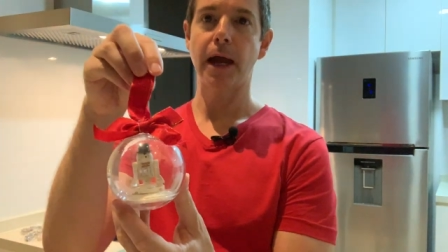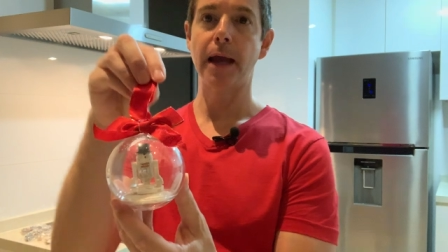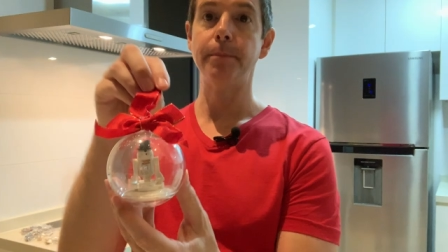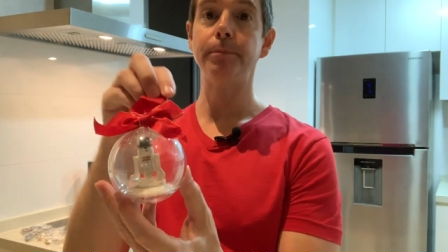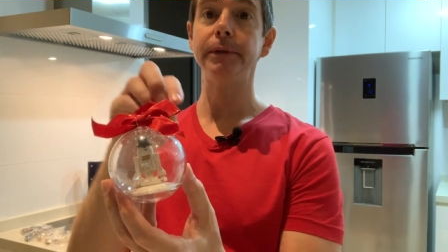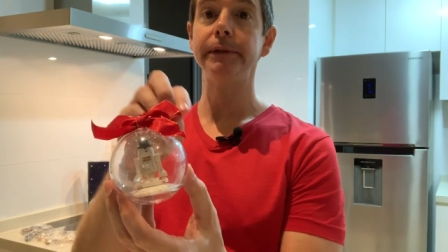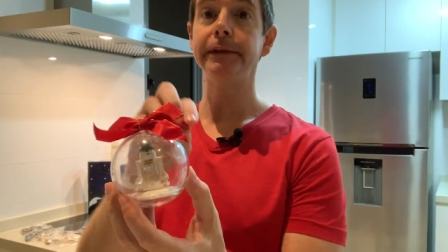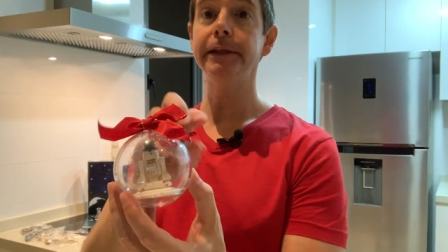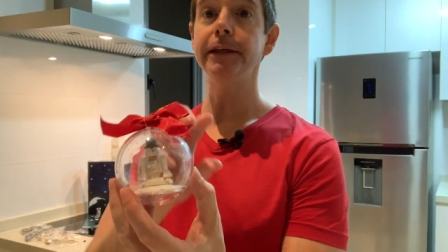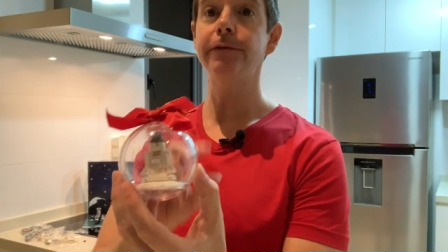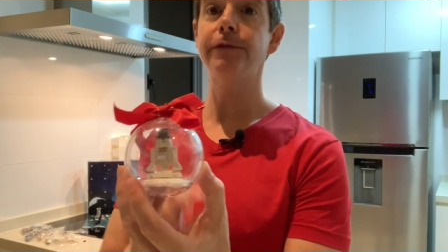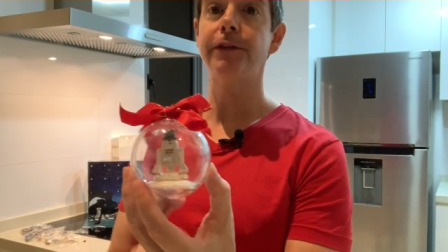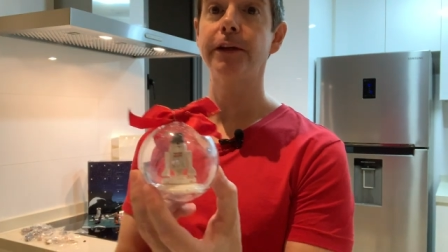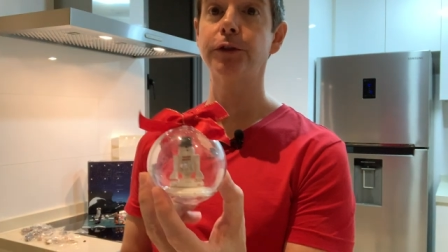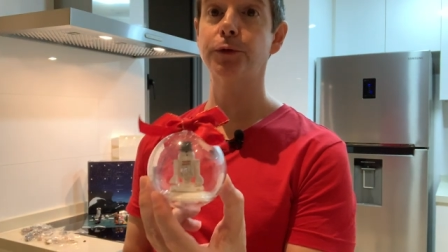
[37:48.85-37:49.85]
I
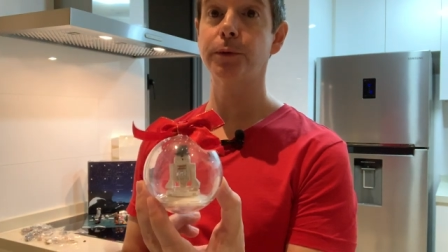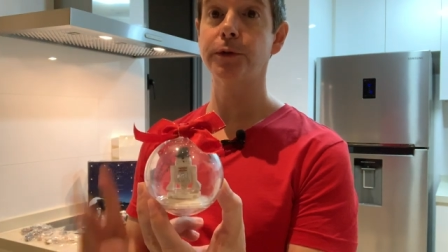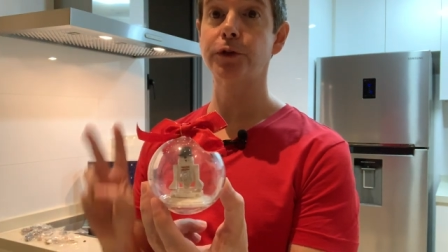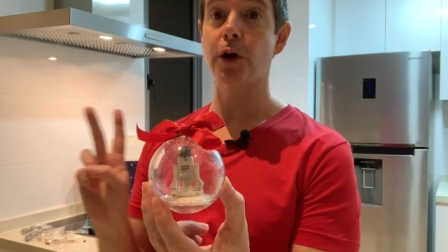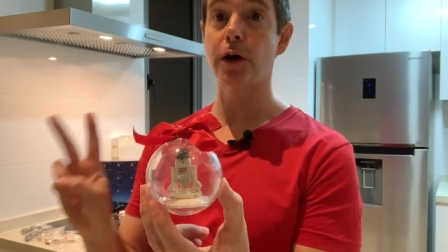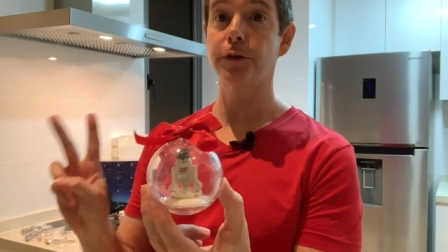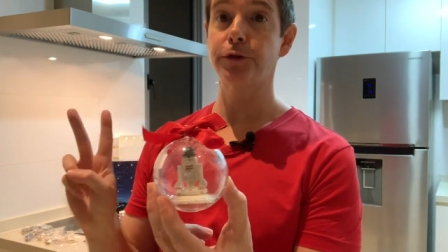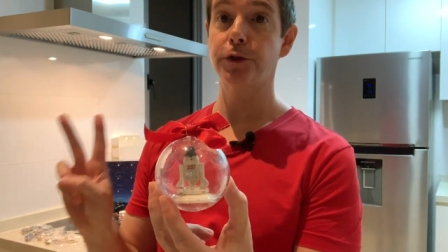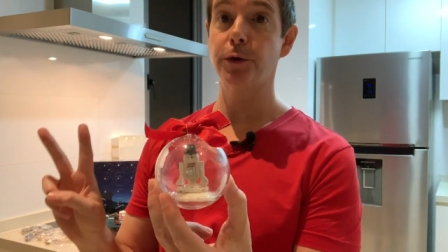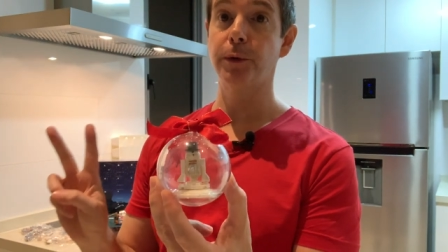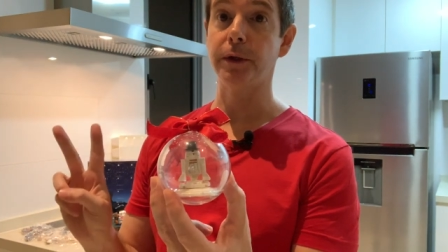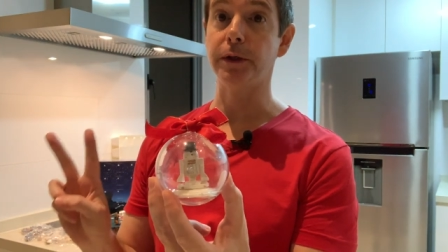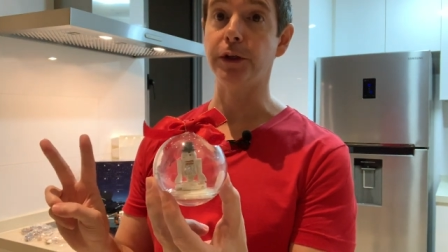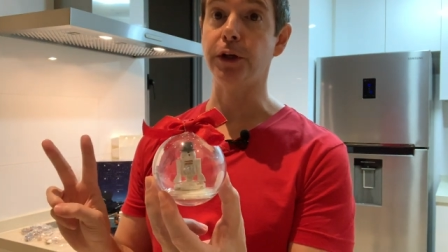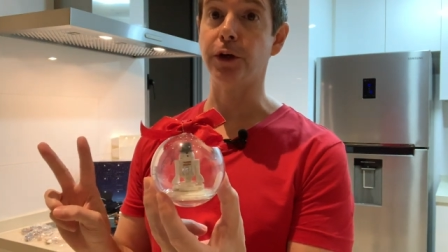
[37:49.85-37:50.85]
believe this was also
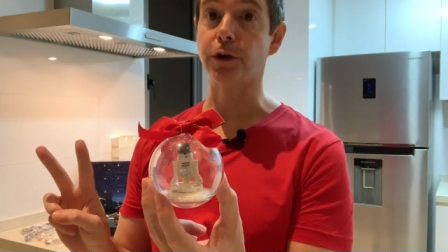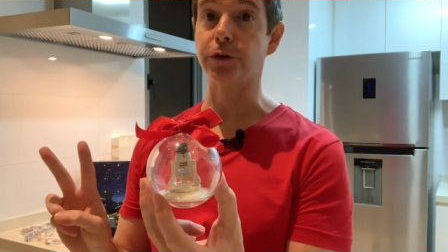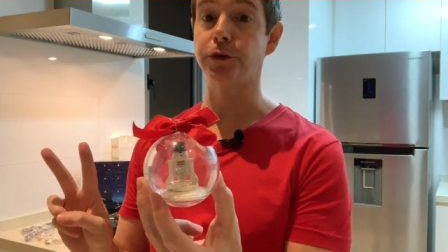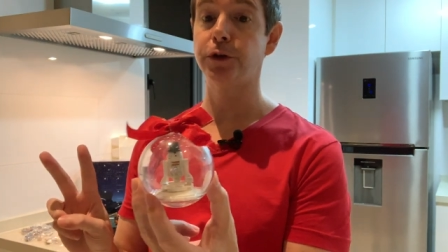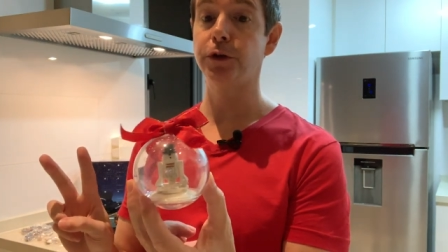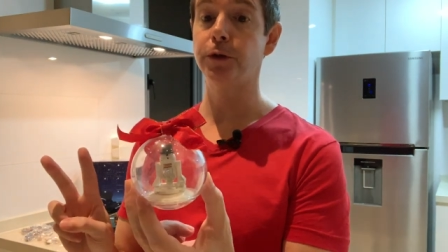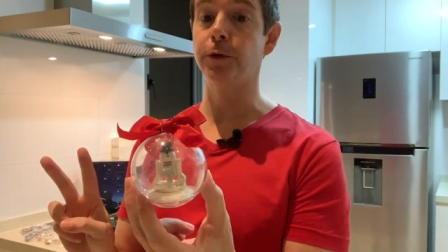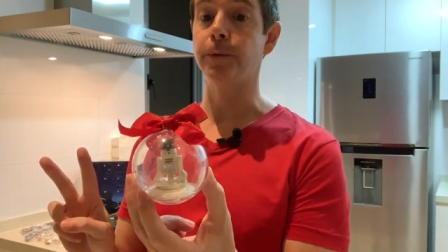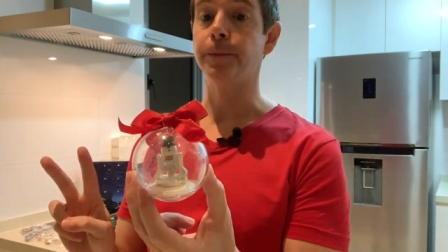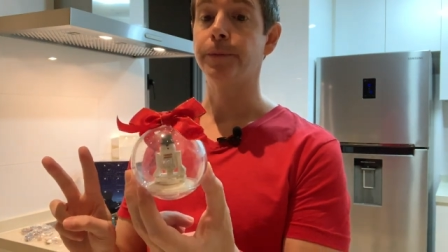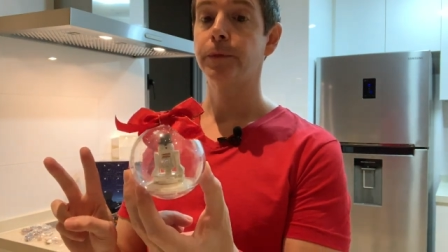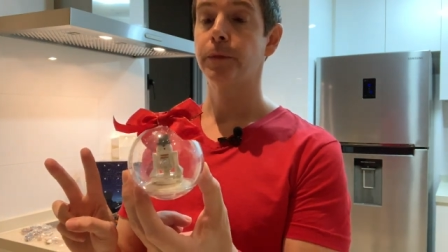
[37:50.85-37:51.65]
in year two,